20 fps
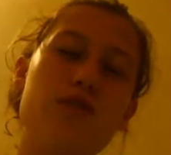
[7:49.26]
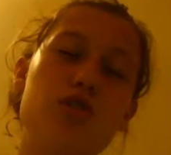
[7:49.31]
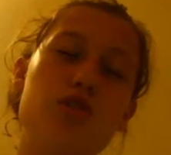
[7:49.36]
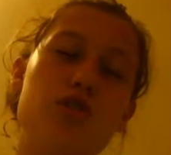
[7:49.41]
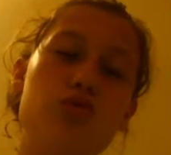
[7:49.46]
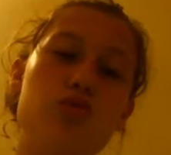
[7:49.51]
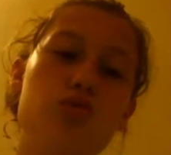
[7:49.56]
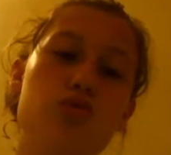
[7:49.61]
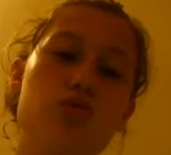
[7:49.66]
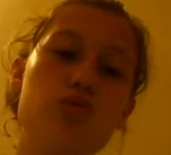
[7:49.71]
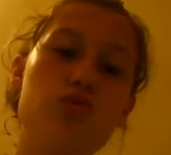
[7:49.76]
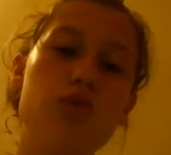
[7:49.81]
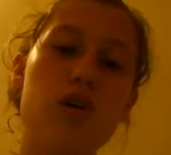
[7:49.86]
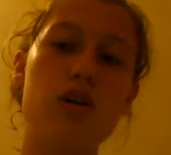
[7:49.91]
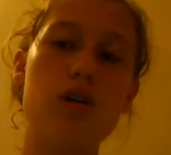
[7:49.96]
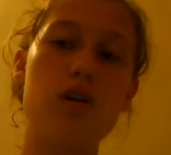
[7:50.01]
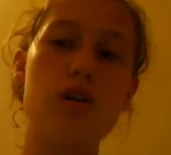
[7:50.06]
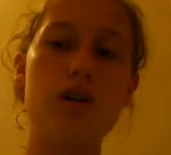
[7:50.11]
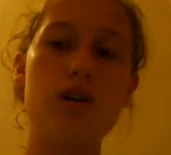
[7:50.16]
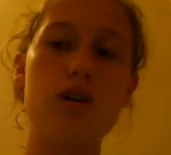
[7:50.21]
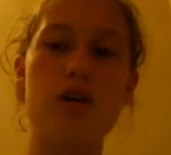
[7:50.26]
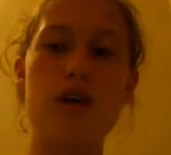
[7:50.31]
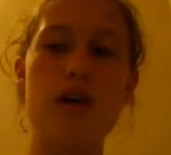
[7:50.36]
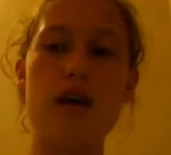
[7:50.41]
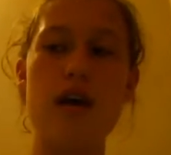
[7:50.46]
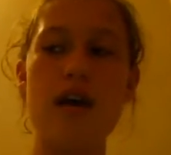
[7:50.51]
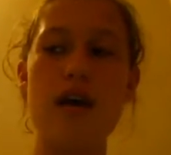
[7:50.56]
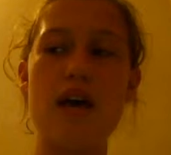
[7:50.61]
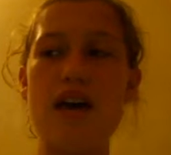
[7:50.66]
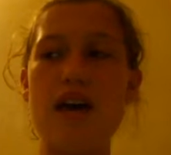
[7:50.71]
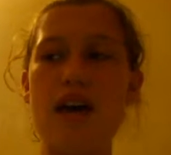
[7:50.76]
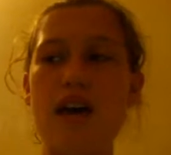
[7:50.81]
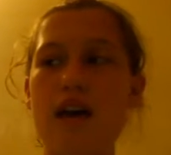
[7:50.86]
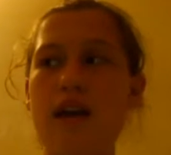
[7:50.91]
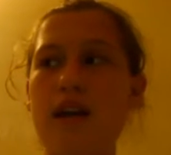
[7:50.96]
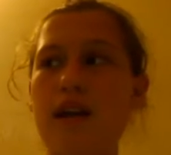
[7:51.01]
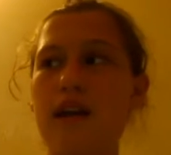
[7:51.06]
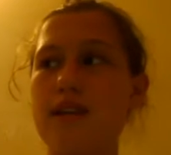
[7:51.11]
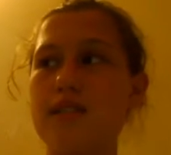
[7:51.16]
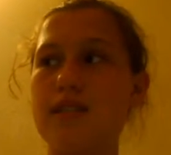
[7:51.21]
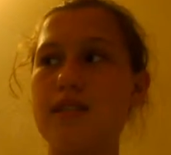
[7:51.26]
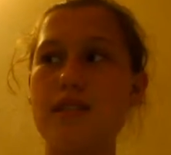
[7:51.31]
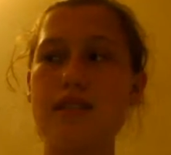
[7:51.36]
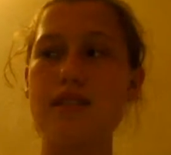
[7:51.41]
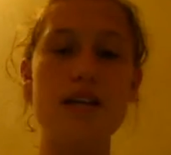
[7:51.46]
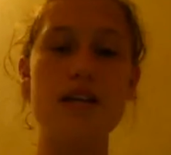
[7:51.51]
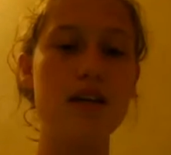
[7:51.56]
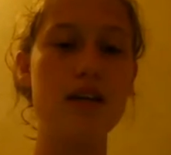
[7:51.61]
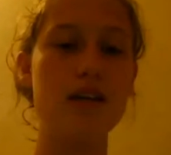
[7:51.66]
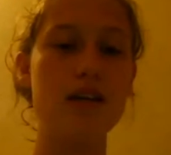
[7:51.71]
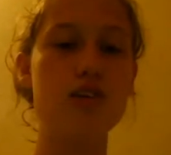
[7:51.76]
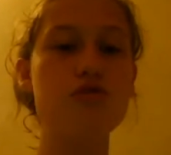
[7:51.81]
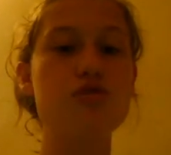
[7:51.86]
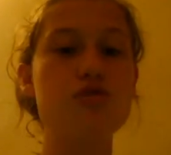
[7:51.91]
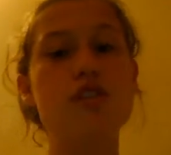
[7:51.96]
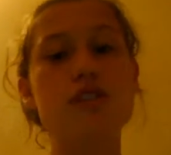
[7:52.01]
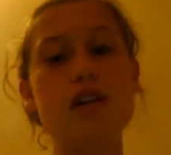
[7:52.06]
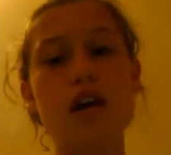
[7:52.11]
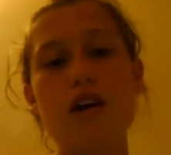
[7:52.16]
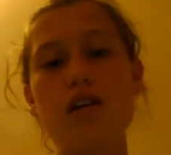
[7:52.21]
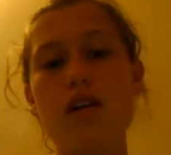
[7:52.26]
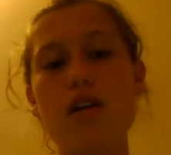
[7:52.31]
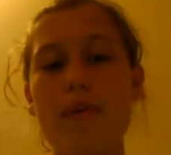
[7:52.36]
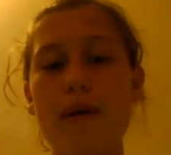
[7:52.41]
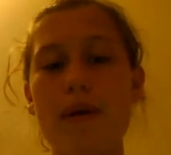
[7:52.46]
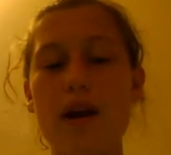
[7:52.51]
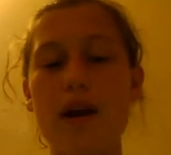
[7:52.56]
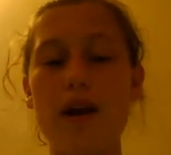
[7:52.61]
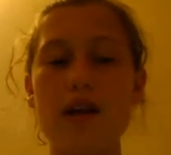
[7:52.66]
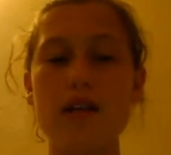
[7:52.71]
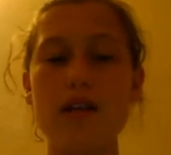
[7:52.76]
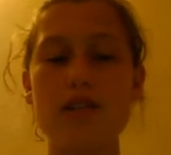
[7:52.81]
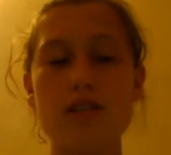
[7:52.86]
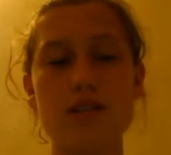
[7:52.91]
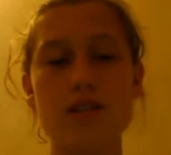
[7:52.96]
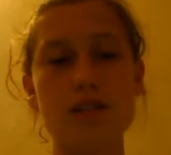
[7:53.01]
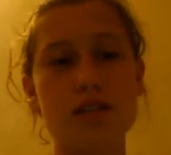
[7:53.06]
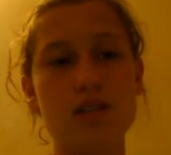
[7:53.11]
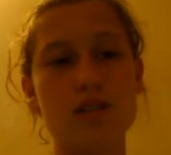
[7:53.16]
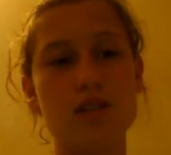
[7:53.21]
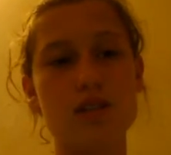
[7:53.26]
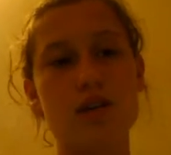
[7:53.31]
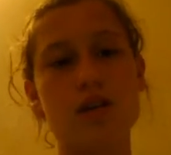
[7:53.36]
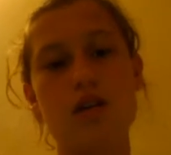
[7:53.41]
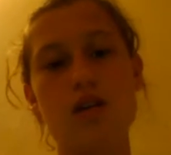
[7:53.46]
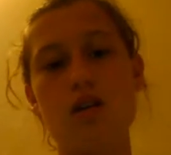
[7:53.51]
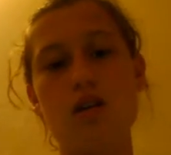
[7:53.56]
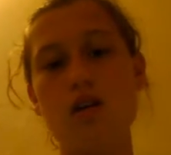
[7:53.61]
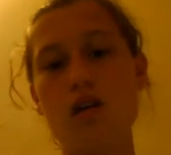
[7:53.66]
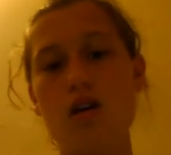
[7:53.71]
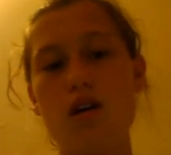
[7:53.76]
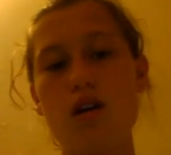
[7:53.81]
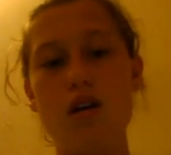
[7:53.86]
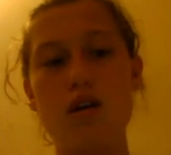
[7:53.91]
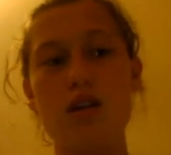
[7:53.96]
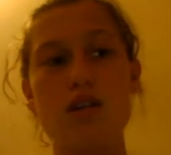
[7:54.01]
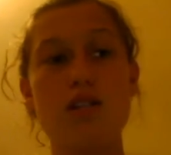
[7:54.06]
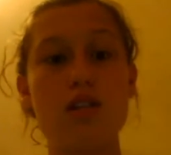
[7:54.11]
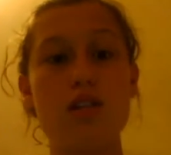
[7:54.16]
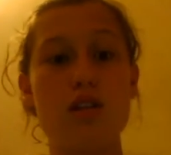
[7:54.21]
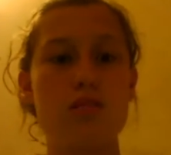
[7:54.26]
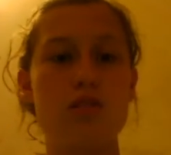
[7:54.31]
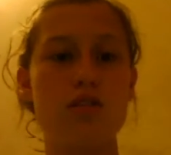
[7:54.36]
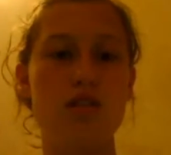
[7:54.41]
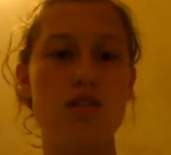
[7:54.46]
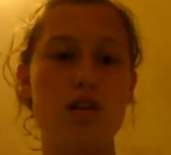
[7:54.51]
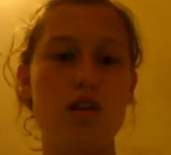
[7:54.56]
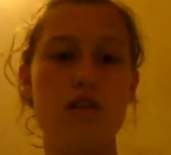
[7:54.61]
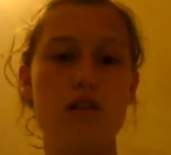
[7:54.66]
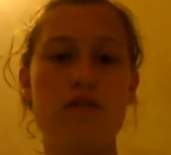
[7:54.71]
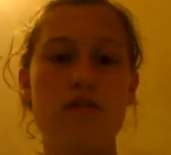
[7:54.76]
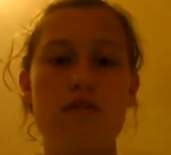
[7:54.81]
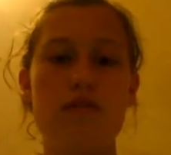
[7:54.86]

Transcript: to an extent, you should tell your parents some stuff.